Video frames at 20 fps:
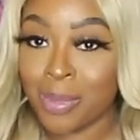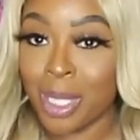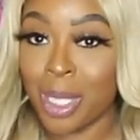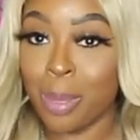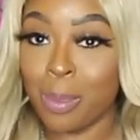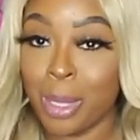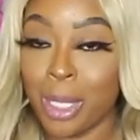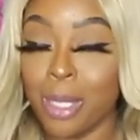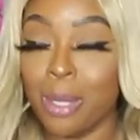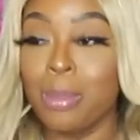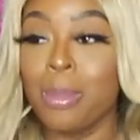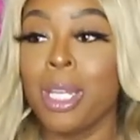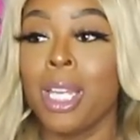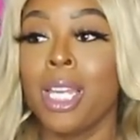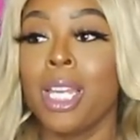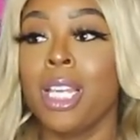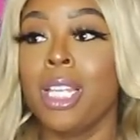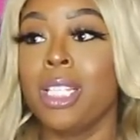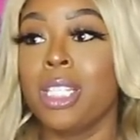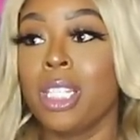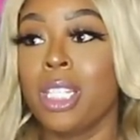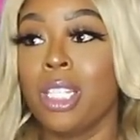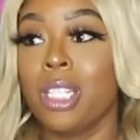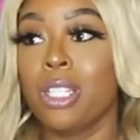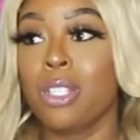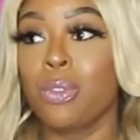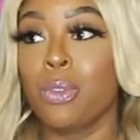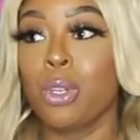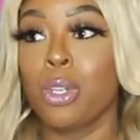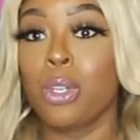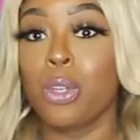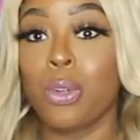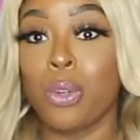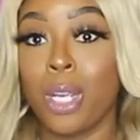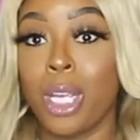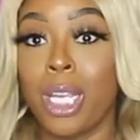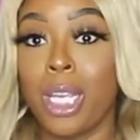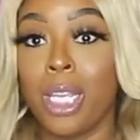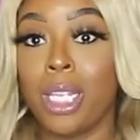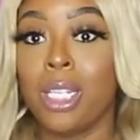MM, and G is for
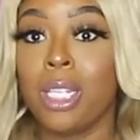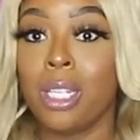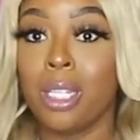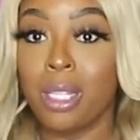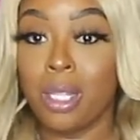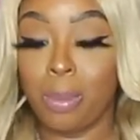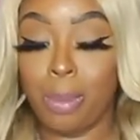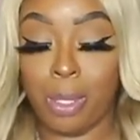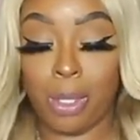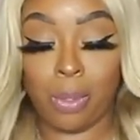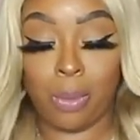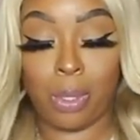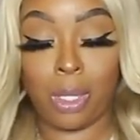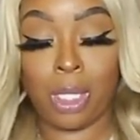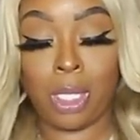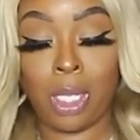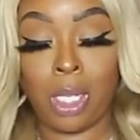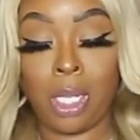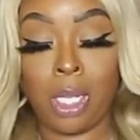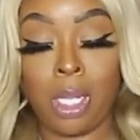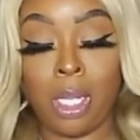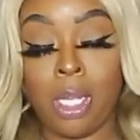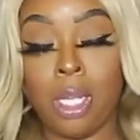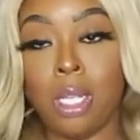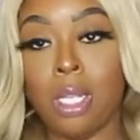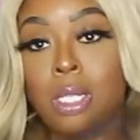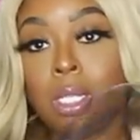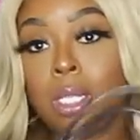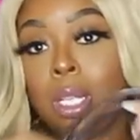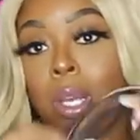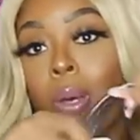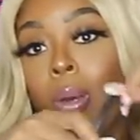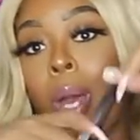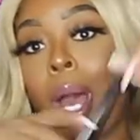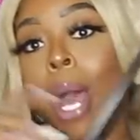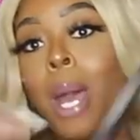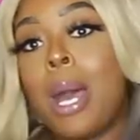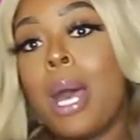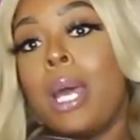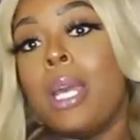grand, the big one. So
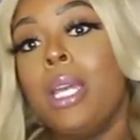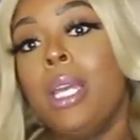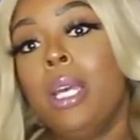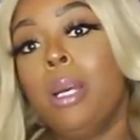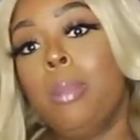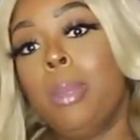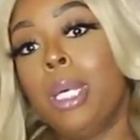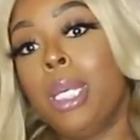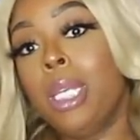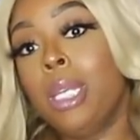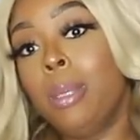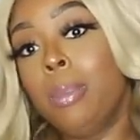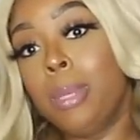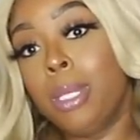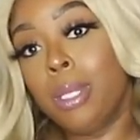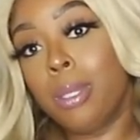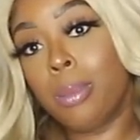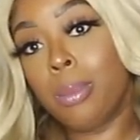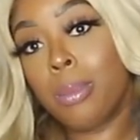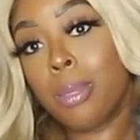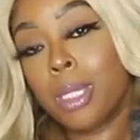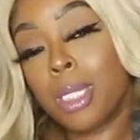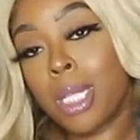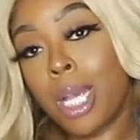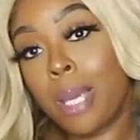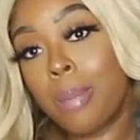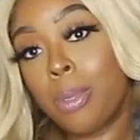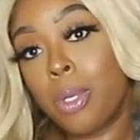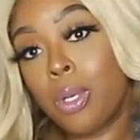I am a MM type